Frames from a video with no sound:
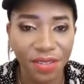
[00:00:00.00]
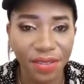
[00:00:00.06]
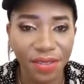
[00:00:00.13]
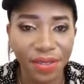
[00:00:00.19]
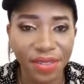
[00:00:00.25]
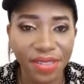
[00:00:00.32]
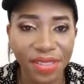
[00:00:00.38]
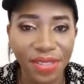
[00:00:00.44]

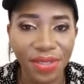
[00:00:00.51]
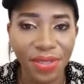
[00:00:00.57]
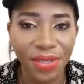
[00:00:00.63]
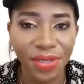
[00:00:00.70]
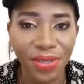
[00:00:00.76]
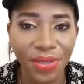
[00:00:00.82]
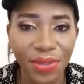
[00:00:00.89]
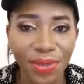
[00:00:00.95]
God is
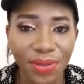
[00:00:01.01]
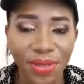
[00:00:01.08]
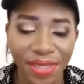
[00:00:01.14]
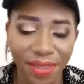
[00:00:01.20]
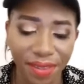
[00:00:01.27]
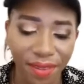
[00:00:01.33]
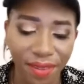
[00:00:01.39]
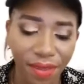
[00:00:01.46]
your
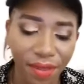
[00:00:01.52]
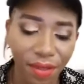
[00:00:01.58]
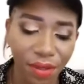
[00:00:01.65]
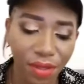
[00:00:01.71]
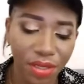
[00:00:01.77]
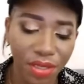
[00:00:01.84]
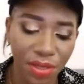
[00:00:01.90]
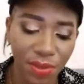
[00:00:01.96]
strength.
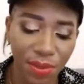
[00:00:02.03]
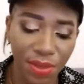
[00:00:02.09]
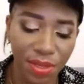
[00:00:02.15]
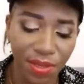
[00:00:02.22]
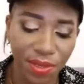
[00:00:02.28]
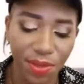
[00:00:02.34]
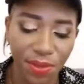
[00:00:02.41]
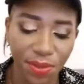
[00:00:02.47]
God is
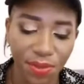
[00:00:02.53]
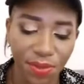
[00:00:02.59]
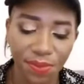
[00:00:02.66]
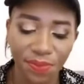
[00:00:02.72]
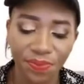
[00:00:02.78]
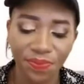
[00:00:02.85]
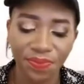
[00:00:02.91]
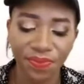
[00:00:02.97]
with you.
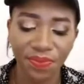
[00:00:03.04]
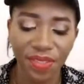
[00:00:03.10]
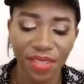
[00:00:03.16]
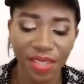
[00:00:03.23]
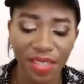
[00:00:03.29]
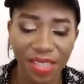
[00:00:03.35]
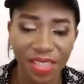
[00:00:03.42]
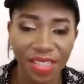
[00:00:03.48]

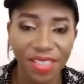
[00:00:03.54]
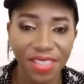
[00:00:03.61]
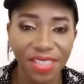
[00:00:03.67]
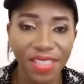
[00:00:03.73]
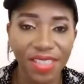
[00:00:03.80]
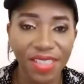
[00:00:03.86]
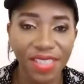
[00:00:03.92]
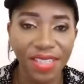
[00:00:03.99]

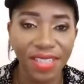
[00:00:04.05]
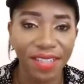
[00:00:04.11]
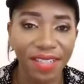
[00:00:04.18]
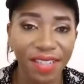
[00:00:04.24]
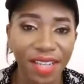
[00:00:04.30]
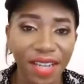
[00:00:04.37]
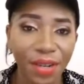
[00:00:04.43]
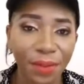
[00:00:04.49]

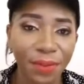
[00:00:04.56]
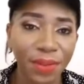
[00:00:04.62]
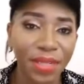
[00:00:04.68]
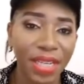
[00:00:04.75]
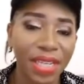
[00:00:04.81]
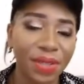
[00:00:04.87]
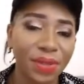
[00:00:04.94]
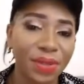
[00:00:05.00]
Jishike, I will be
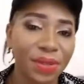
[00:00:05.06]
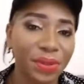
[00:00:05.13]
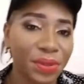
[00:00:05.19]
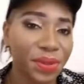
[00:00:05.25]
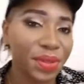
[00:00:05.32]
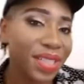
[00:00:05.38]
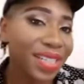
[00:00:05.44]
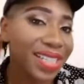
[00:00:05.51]
like
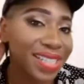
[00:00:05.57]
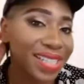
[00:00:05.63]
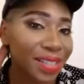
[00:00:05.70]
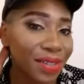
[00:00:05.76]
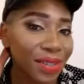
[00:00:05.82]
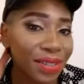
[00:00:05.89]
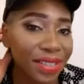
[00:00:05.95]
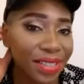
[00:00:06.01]
you later,
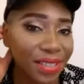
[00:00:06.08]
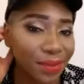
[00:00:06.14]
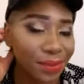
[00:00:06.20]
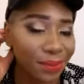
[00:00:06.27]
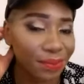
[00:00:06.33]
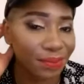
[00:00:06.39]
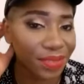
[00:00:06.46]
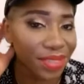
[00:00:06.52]
not
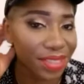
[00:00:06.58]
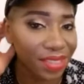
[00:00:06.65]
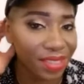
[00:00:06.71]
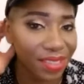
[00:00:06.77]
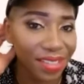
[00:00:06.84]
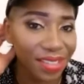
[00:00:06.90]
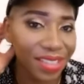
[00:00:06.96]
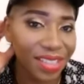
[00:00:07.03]
now.
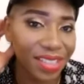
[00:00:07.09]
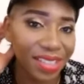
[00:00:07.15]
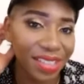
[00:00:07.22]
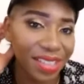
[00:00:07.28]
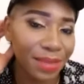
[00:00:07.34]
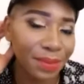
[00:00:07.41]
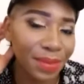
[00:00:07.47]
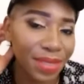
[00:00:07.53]

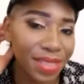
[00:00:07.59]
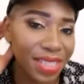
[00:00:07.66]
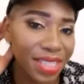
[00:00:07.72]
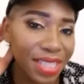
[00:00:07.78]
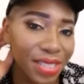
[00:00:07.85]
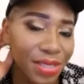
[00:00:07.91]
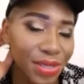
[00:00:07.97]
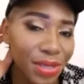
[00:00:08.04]
Let me
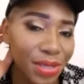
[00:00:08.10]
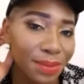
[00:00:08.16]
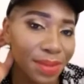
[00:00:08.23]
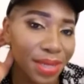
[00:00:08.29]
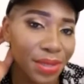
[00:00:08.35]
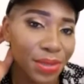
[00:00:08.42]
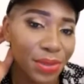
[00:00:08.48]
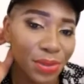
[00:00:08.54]
still enjoy
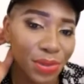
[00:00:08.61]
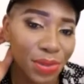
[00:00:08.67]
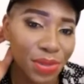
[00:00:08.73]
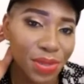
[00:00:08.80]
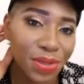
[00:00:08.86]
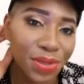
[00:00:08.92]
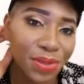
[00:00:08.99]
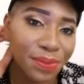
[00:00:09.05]
my
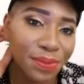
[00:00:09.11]
youth.